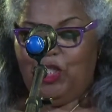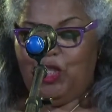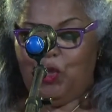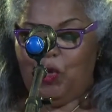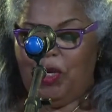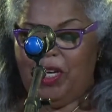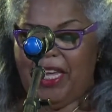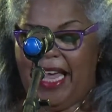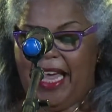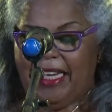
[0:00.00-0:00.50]

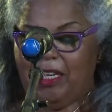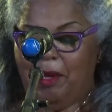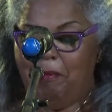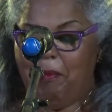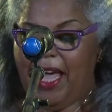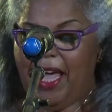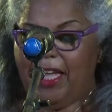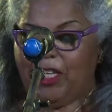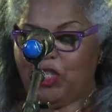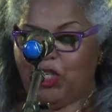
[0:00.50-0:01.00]
Julietta
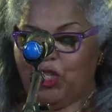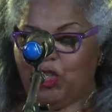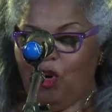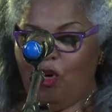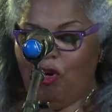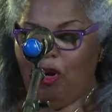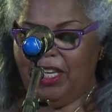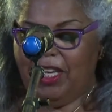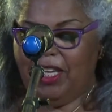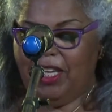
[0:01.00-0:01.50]
made
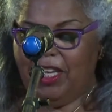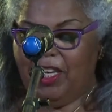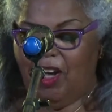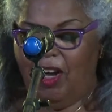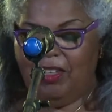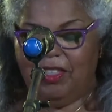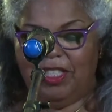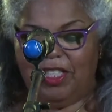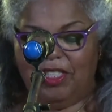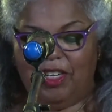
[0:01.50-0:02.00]
sure he
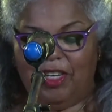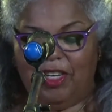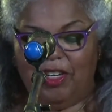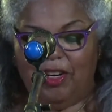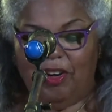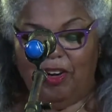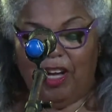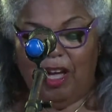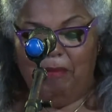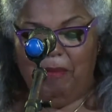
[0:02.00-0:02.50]

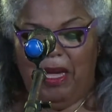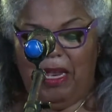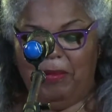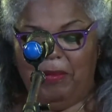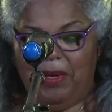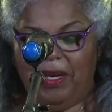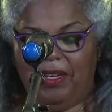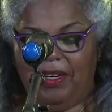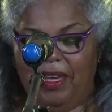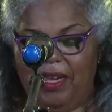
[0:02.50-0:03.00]
understood her
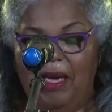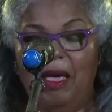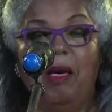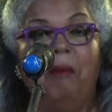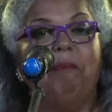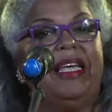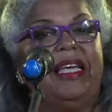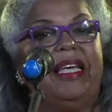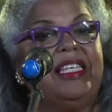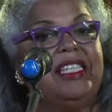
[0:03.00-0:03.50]
commitment
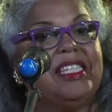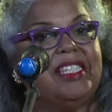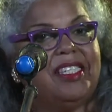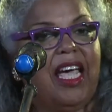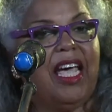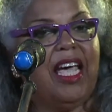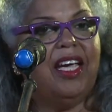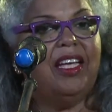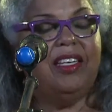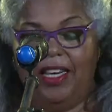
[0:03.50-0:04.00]
by
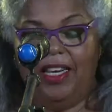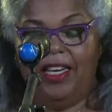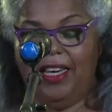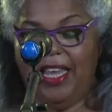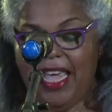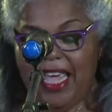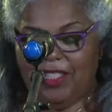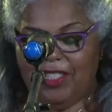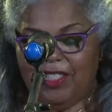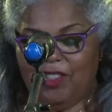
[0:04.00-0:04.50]

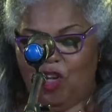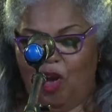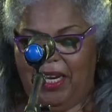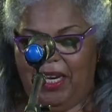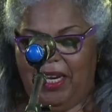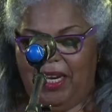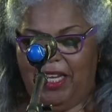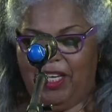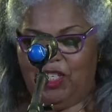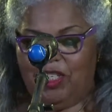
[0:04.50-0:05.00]
seconding his
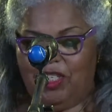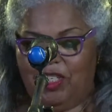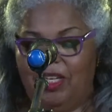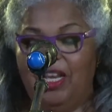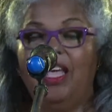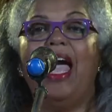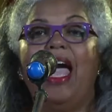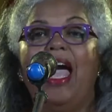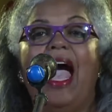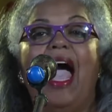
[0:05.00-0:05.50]

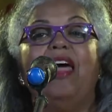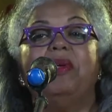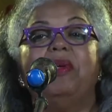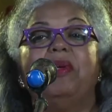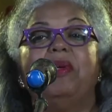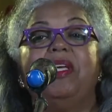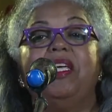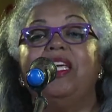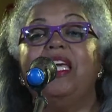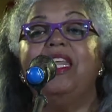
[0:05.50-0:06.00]
nomination at
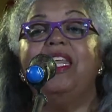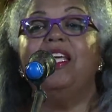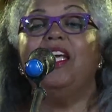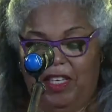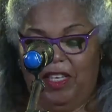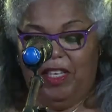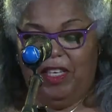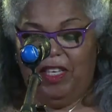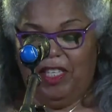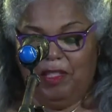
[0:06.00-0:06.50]
the beginning
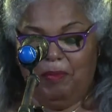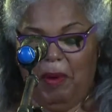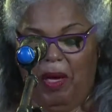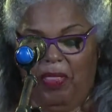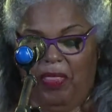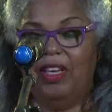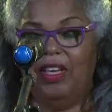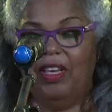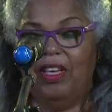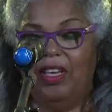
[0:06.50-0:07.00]
of this
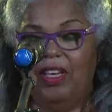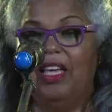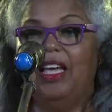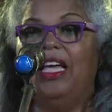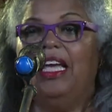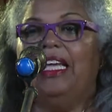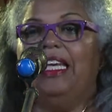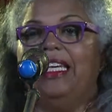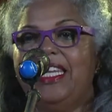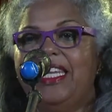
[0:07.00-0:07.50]
month.
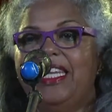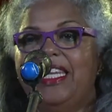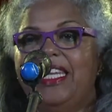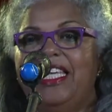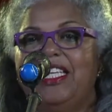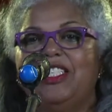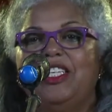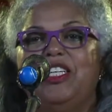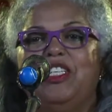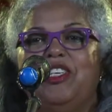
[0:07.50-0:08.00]

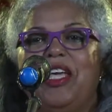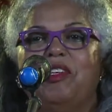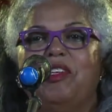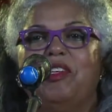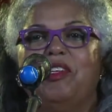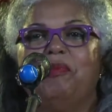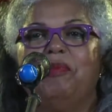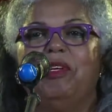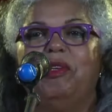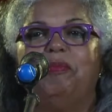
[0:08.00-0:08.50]
Ladies and
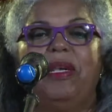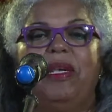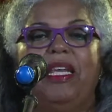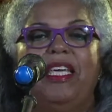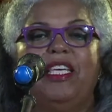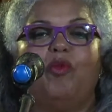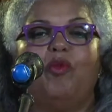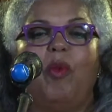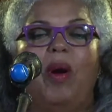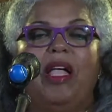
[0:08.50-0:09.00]
gentlemen,
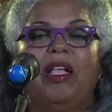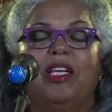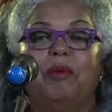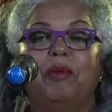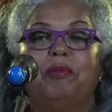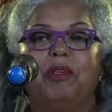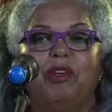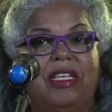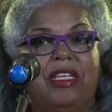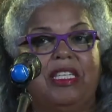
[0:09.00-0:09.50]
please
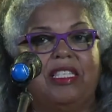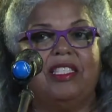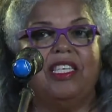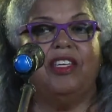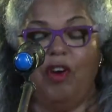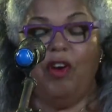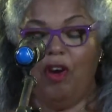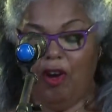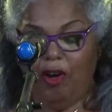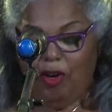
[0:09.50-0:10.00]
welcome to
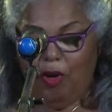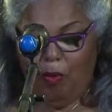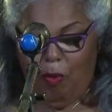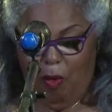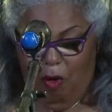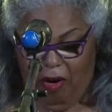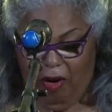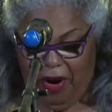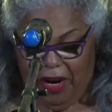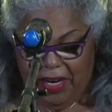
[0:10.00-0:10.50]
receive her
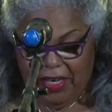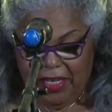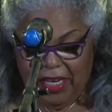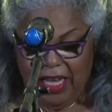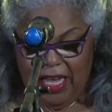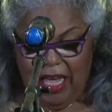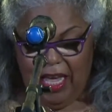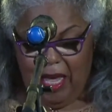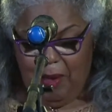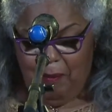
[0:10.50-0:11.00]
award,
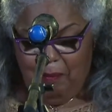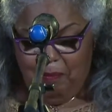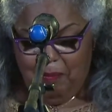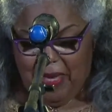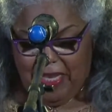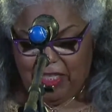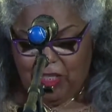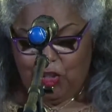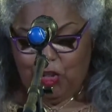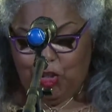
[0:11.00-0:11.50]

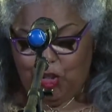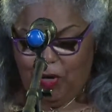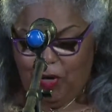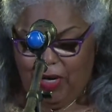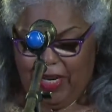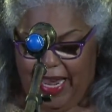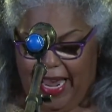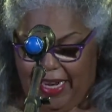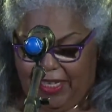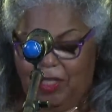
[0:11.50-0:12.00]
Miss
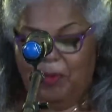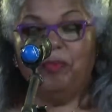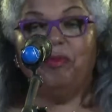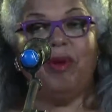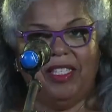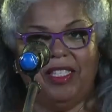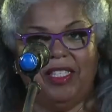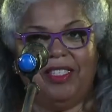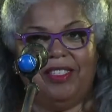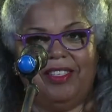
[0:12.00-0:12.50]
Julietta
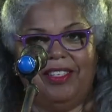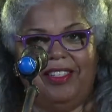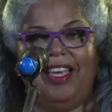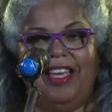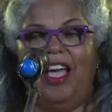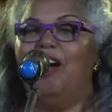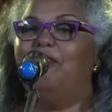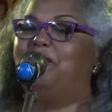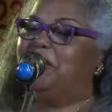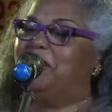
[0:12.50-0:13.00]
Prescott
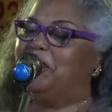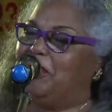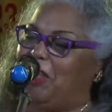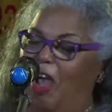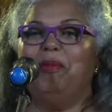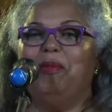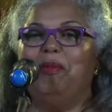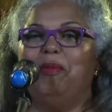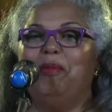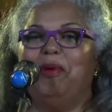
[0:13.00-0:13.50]
of
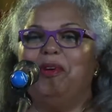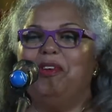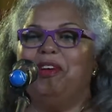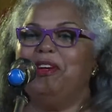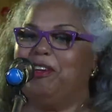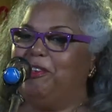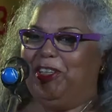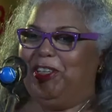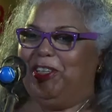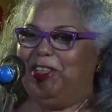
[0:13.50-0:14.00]

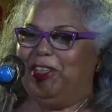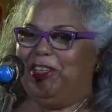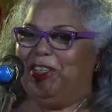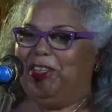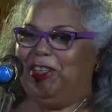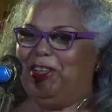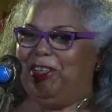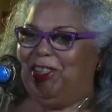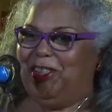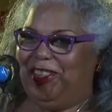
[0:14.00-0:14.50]
Scarborough,
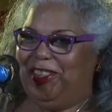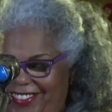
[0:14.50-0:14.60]
Christchurch.